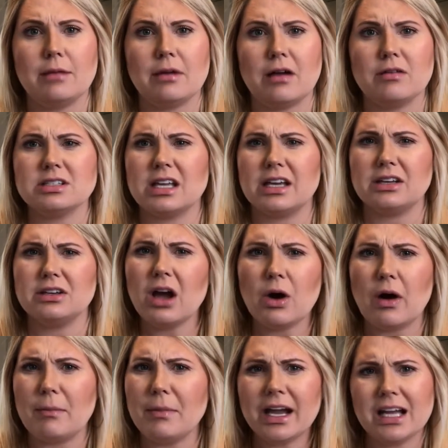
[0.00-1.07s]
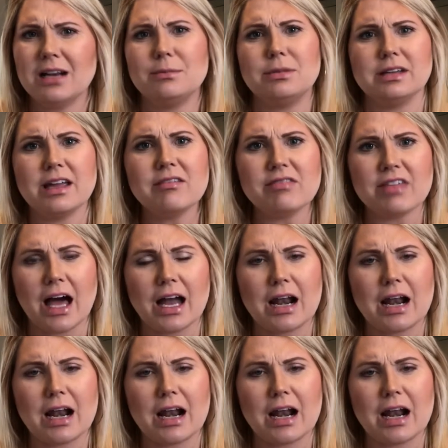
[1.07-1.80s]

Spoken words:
I was like, no, I'm not going to believe that.